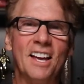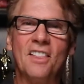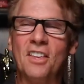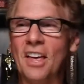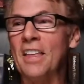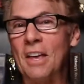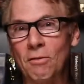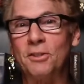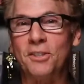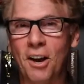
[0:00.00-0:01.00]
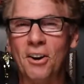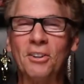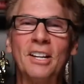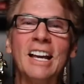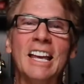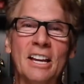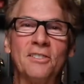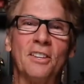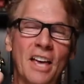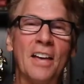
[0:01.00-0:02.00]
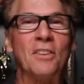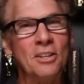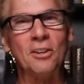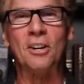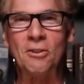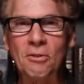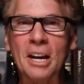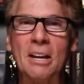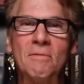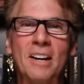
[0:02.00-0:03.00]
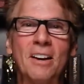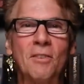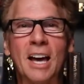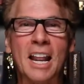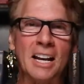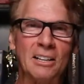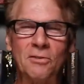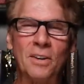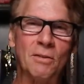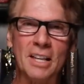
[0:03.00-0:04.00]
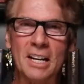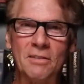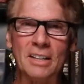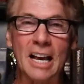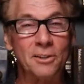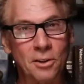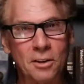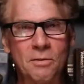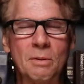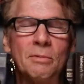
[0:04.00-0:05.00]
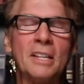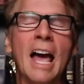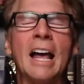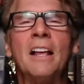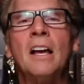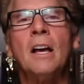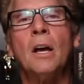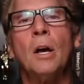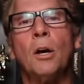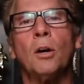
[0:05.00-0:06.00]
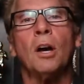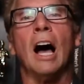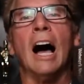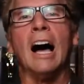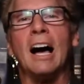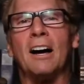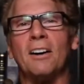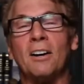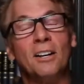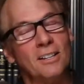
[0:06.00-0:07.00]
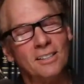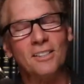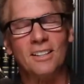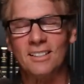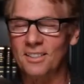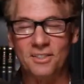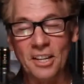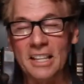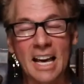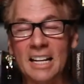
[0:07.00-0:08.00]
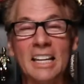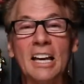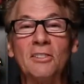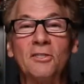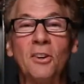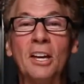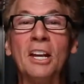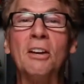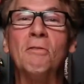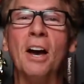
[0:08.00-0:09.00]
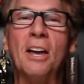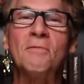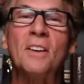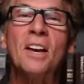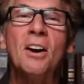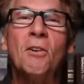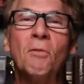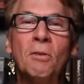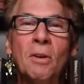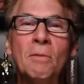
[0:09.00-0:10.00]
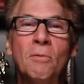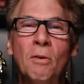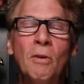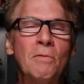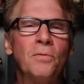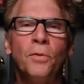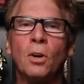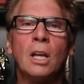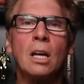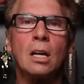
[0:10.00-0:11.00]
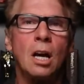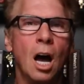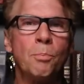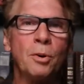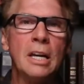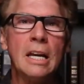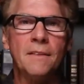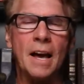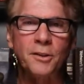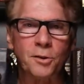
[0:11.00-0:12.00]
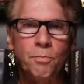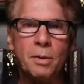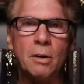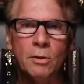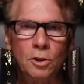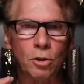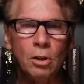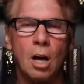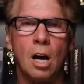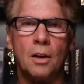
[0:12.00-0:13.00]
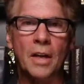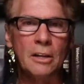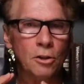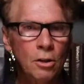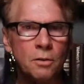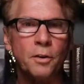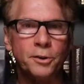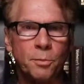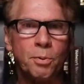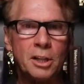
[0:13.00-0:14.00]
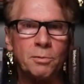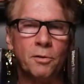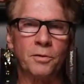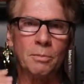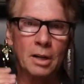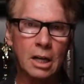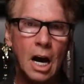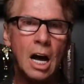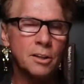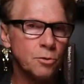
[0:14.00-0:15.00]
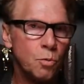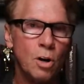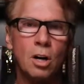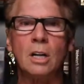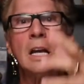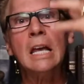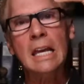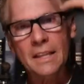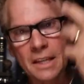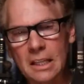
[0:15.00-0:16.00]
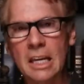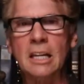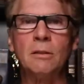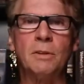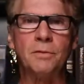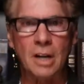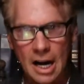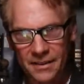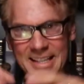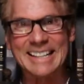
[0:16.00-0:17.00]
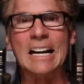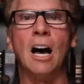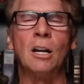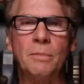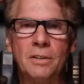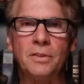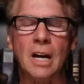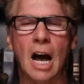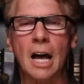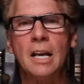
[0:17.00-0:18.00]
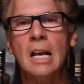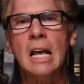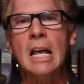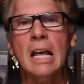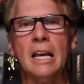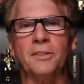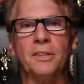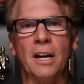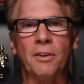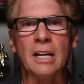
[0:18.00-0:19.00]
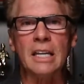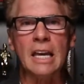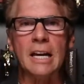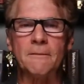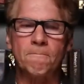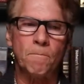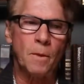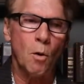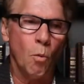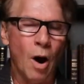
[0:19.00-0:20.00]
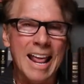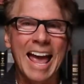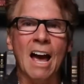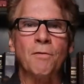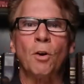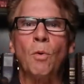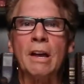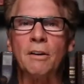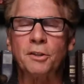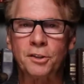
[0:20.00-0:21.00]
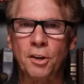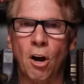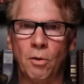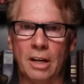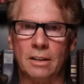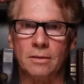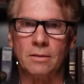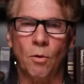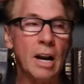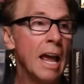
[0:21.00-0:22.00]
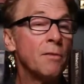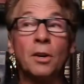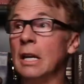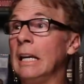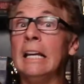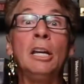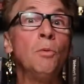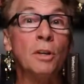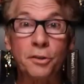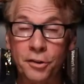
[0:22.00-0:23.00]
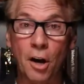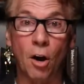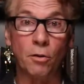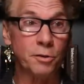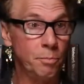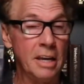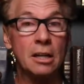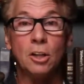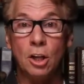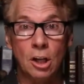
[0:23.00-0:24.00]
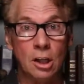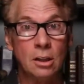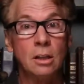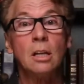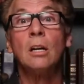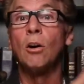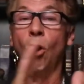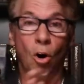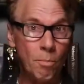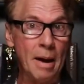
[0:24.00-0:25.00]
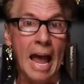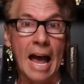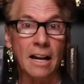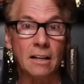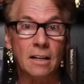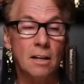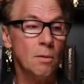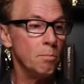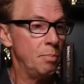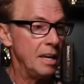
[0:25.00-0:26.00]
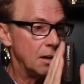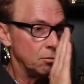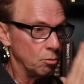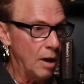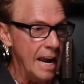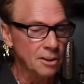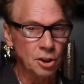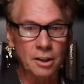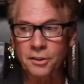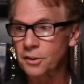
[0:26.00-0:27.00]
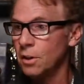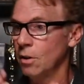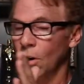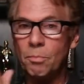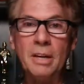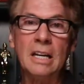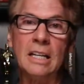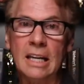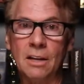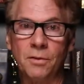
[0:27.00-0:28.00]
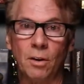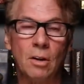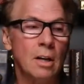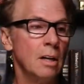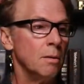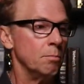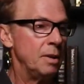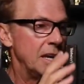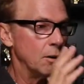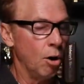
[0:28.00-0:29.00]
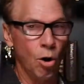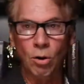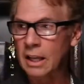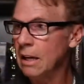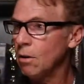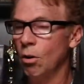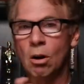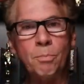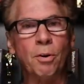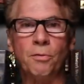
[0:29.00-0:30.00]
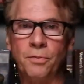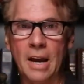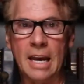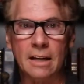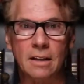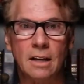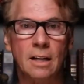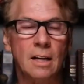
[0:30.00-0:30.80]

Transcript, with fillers: the that that was sown is the that that you're going to reap. We kind of had a little fun with that even last week, if you remember that. Uh, say that again. So anyway, when we when we fully comprehend that spiritual law, that universal principle from God's word in the kingdom of God, the economy of God, is there again whatever we are sowing, whatever anyone sows, be it good or bad, be it righteous or be it evil, be it holy or profane,